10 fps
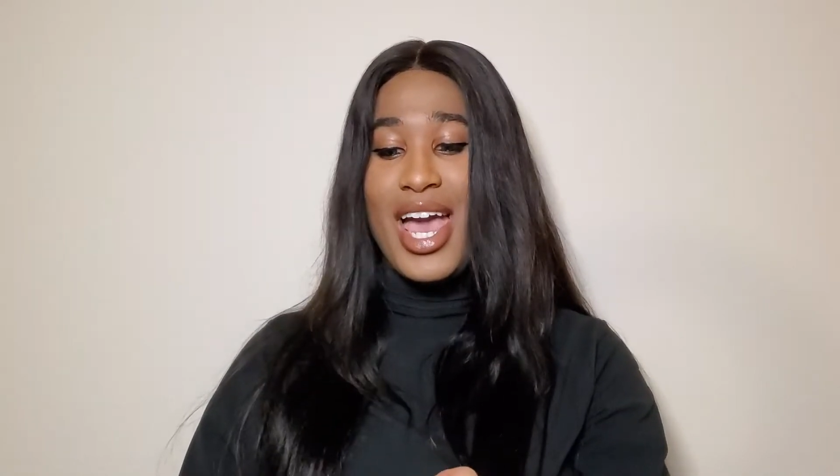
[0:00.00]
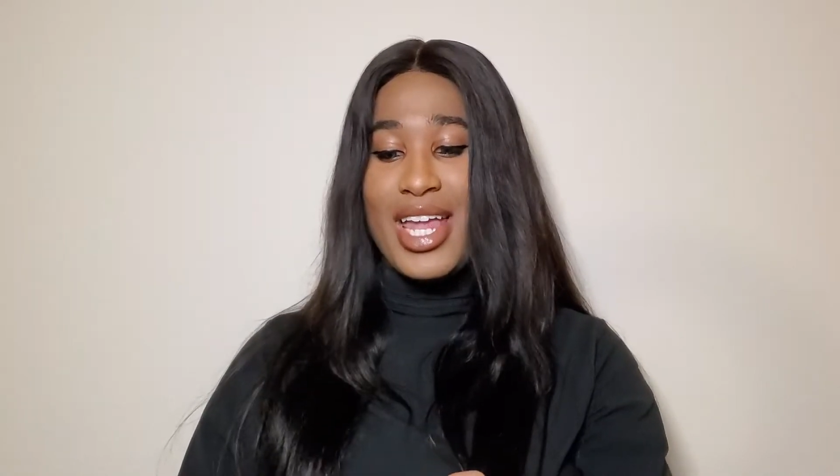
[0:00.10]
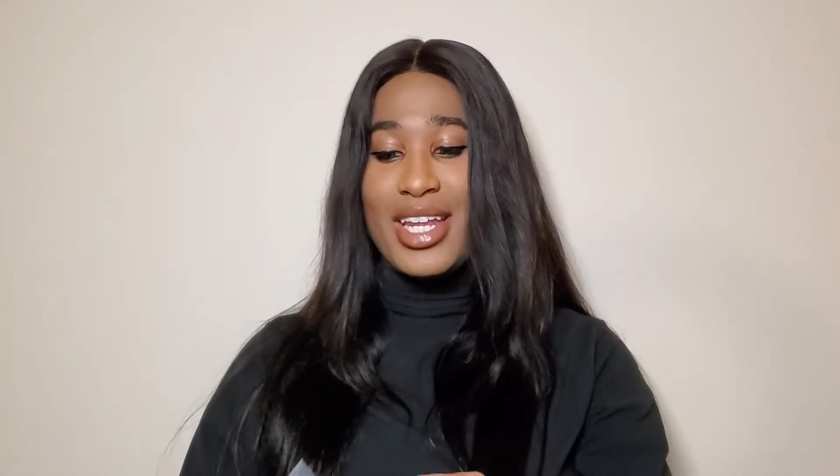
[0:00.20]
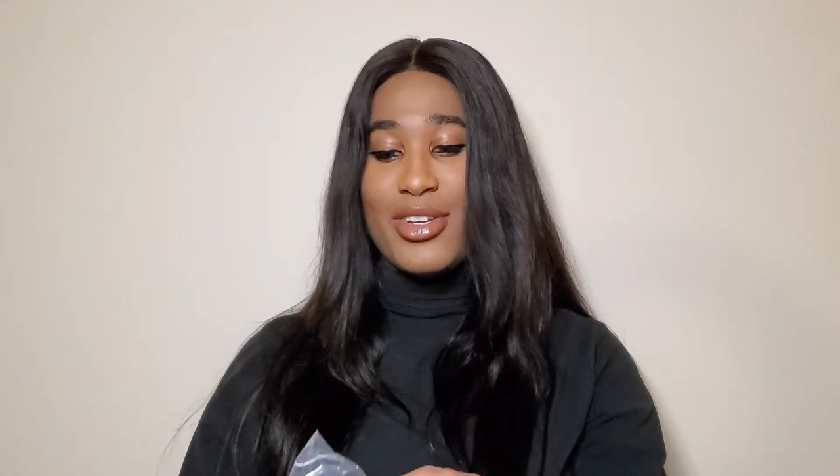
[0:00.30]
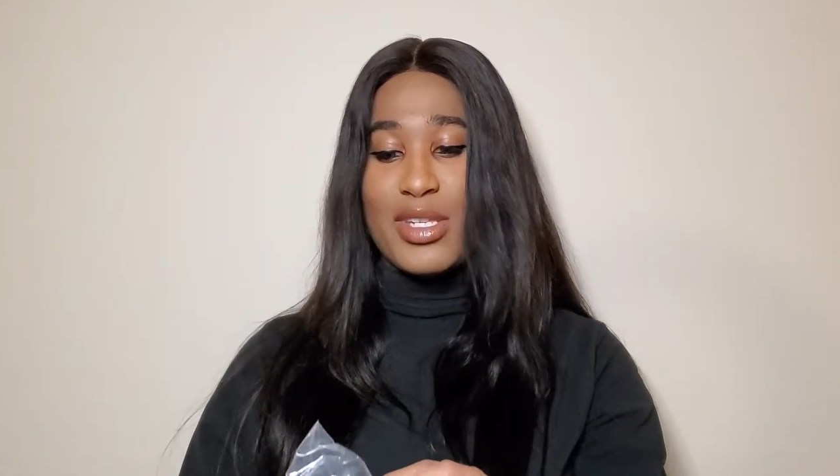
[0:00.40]

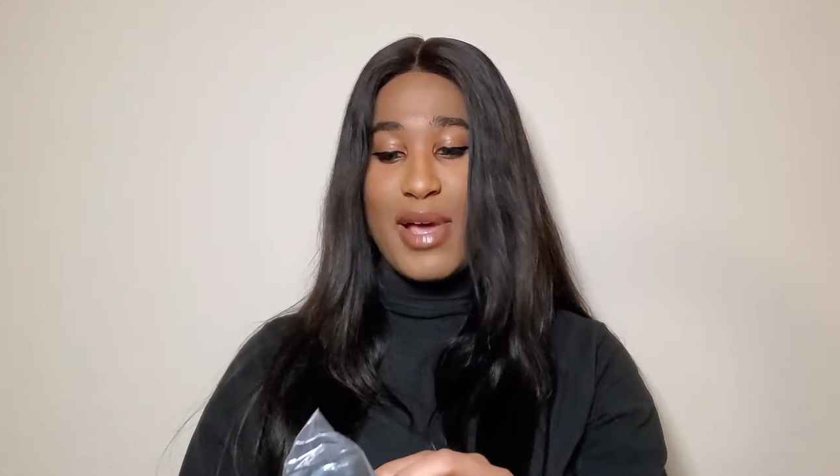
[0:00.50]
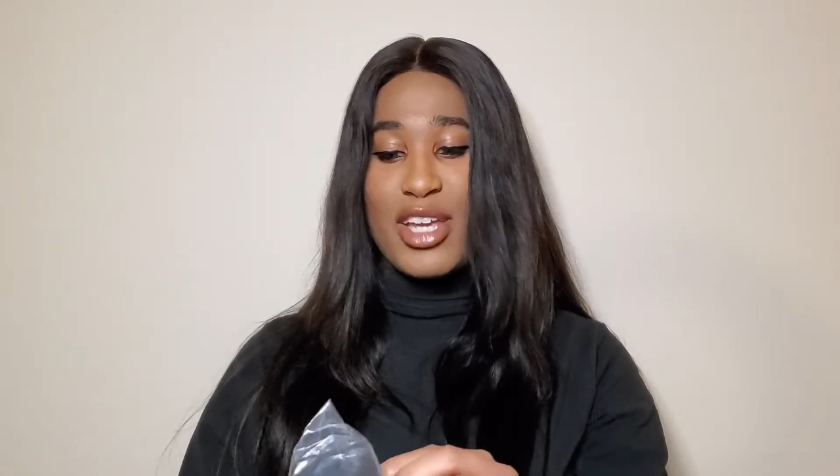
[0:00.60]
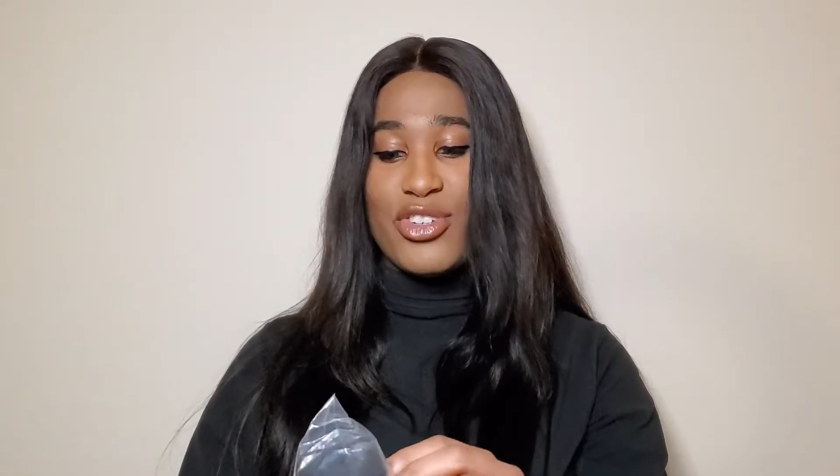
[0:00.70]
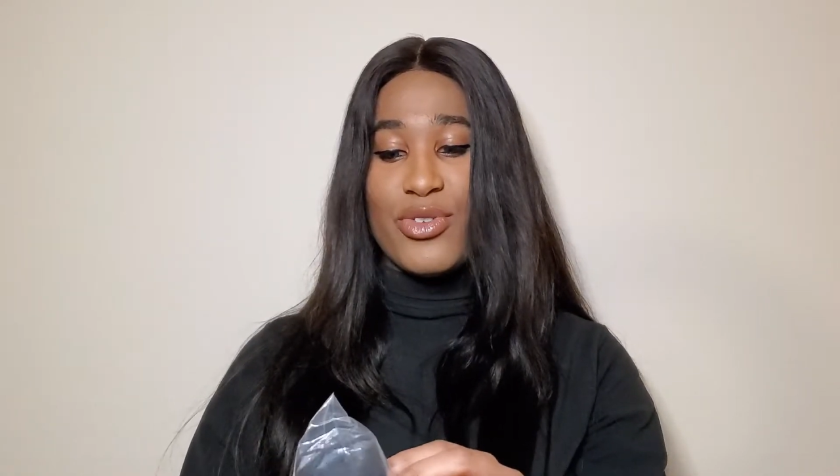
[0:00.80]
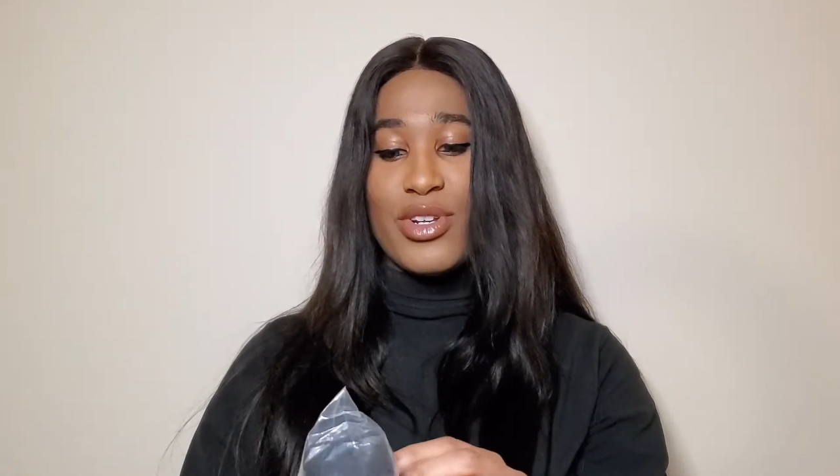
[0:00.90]
And here's my
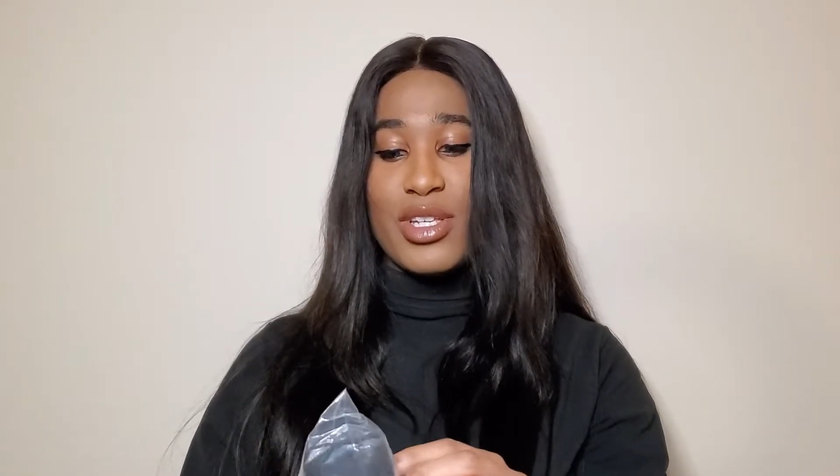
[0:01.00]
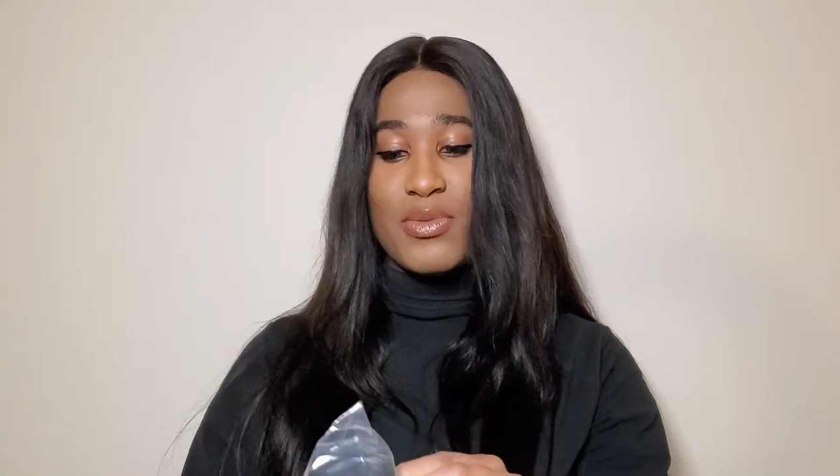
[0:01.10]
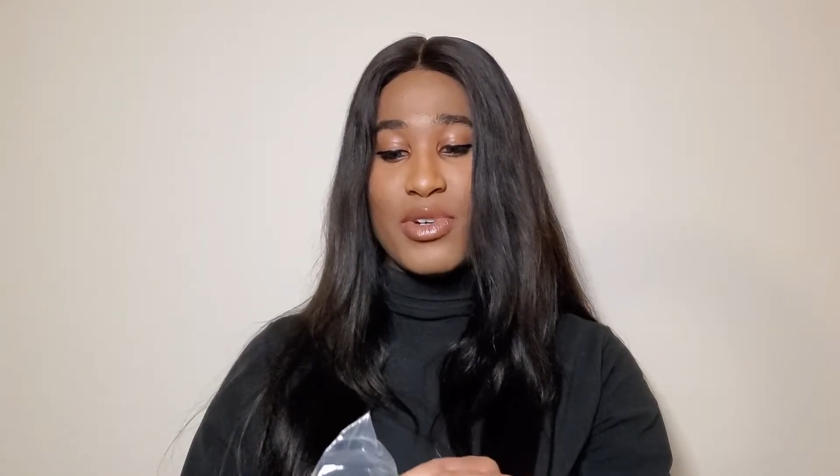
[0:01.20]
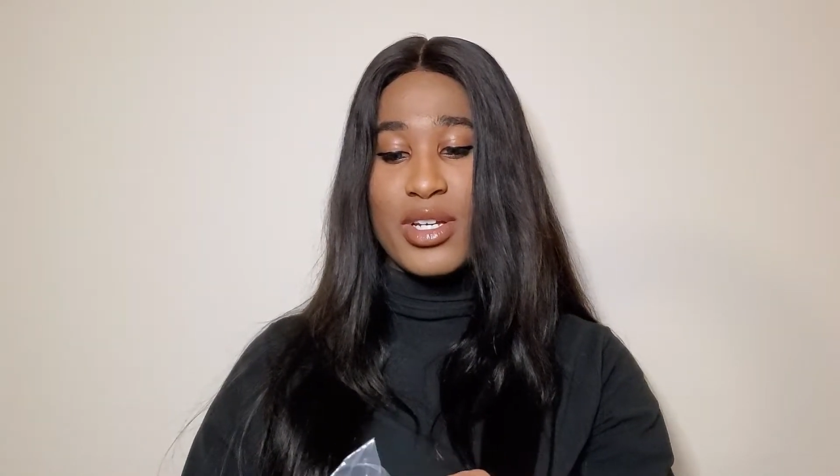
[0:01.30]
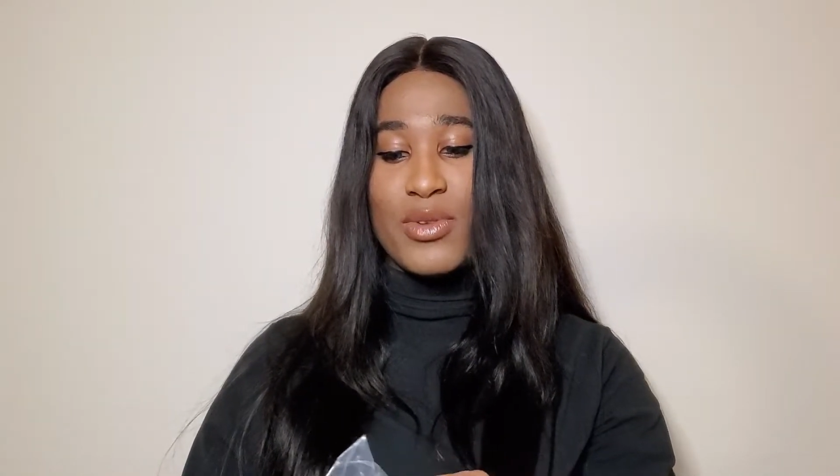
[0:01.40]
shortest
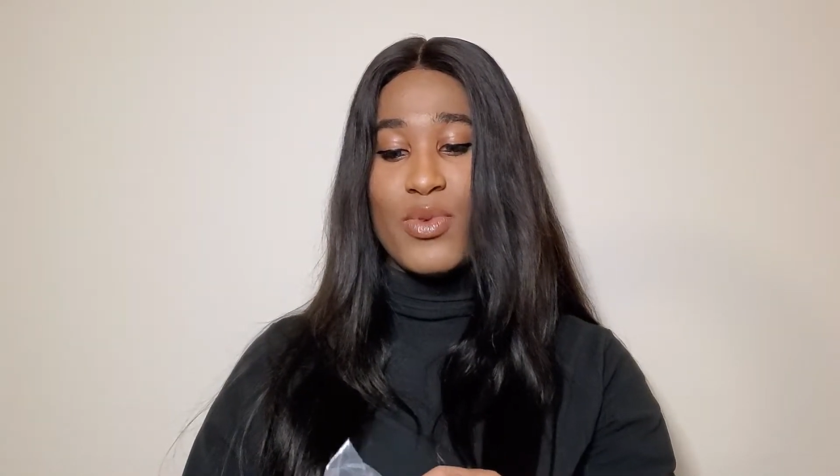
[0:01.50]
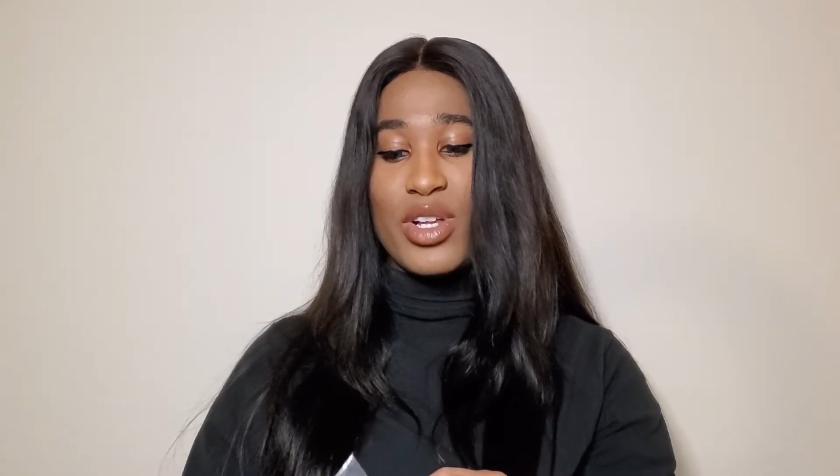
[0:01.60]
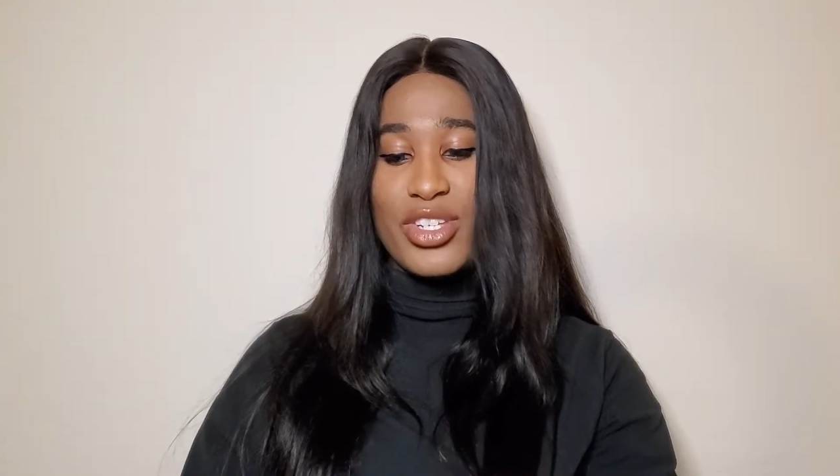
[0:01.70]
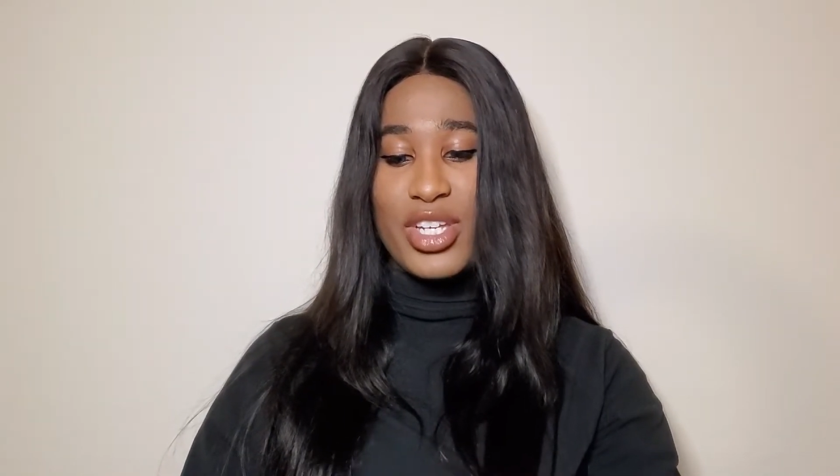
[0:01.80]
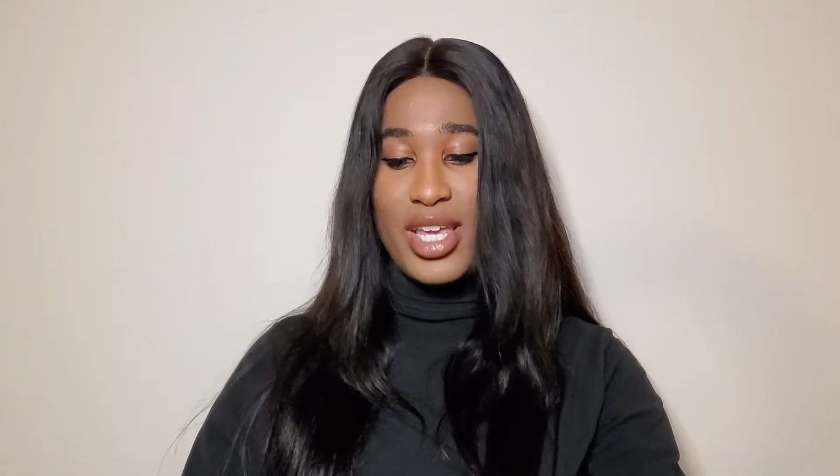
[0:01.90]
one,
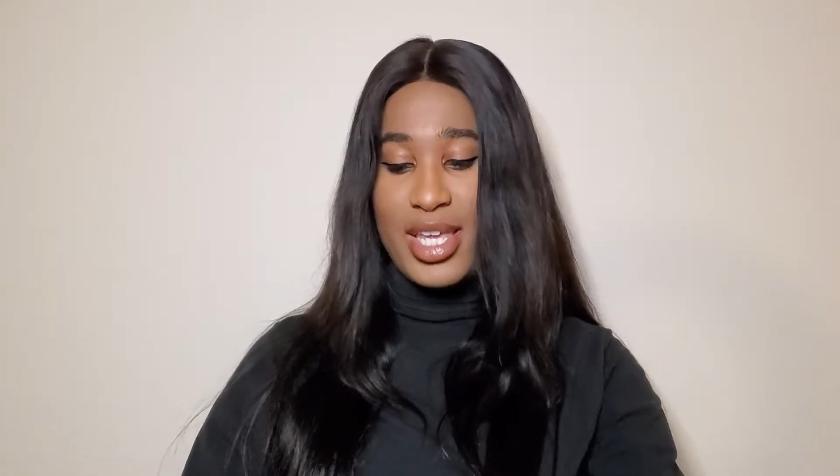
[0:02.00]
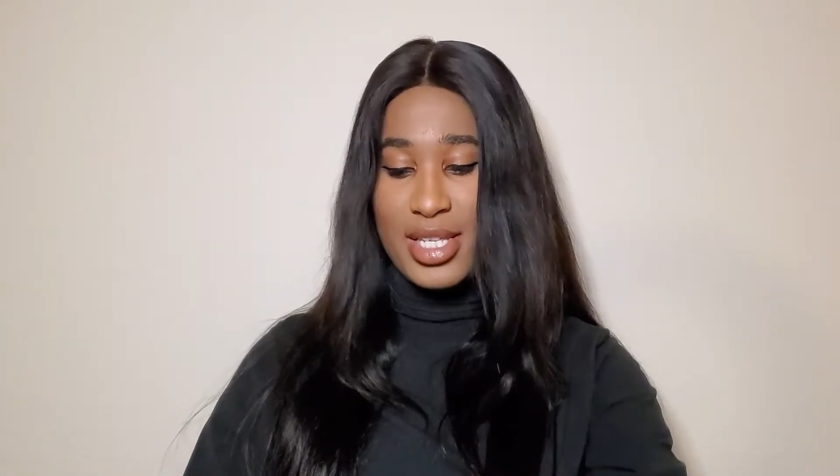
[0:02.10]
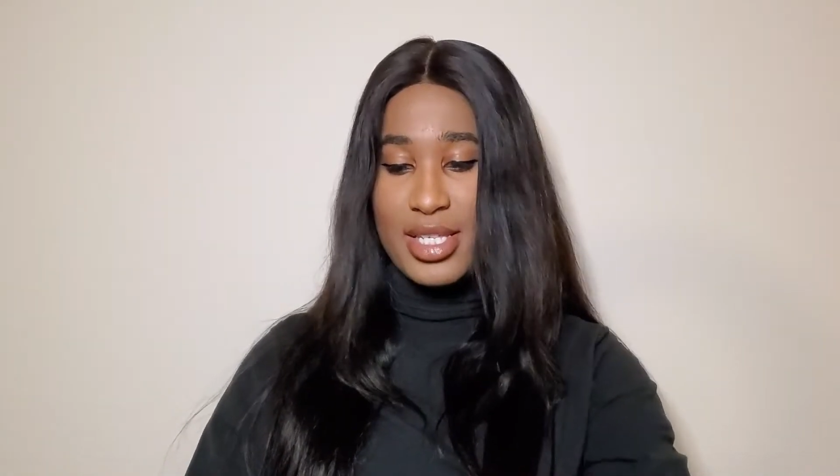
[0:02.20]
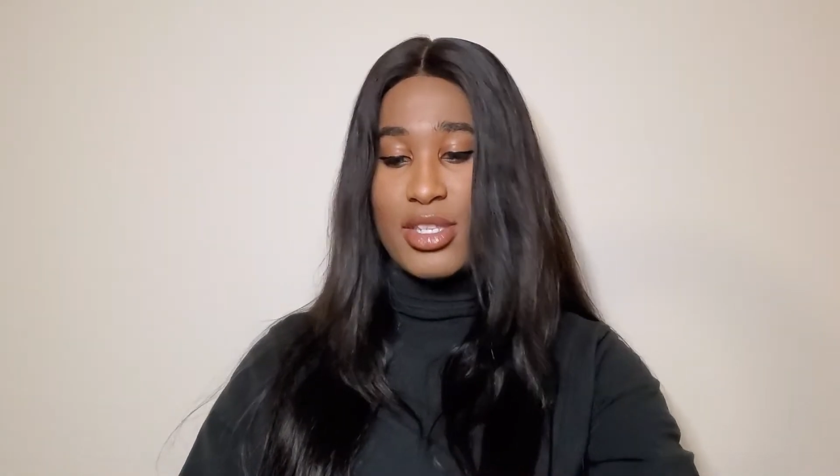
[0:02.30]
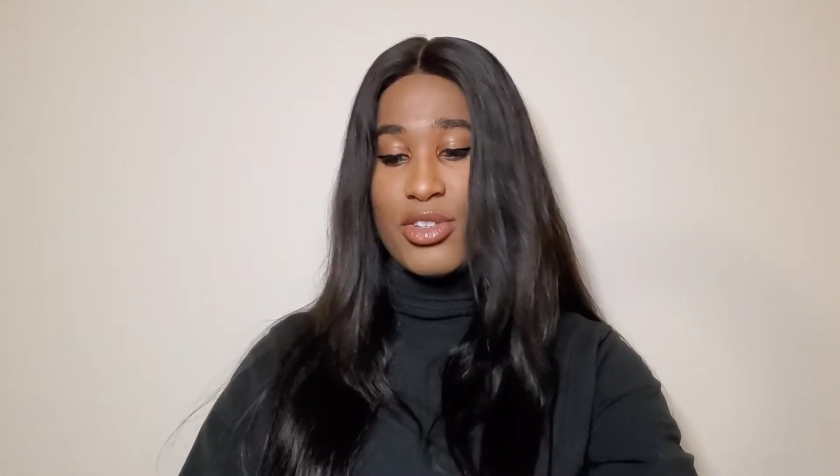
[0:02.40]
which
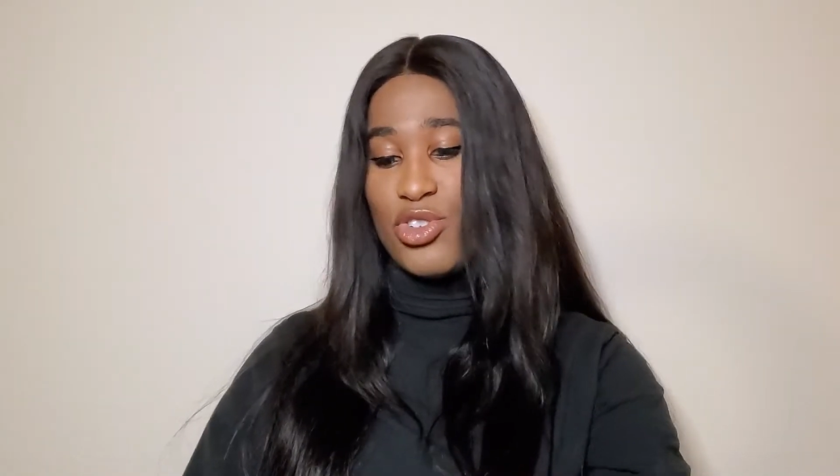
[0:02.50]
is the